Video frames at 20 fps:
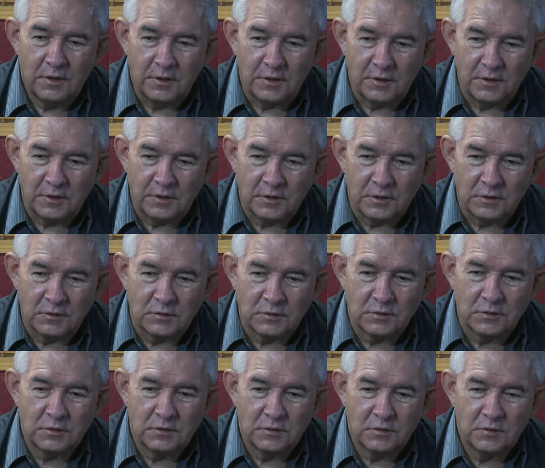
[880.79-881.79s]

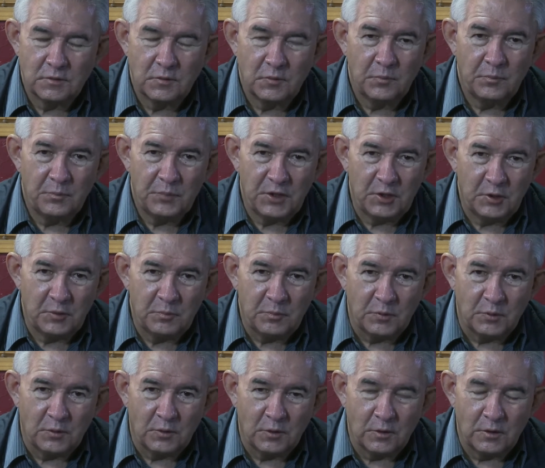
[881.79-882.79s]
is
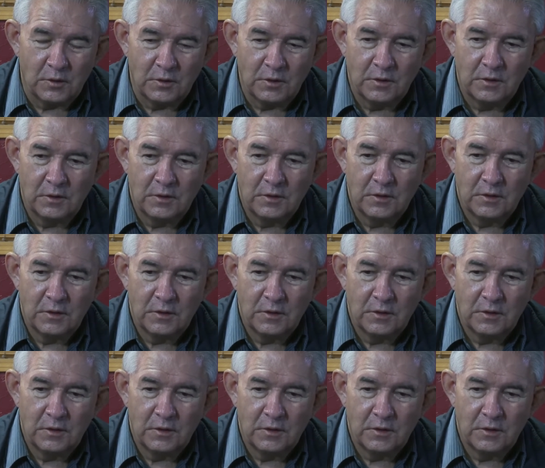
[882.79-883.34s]
people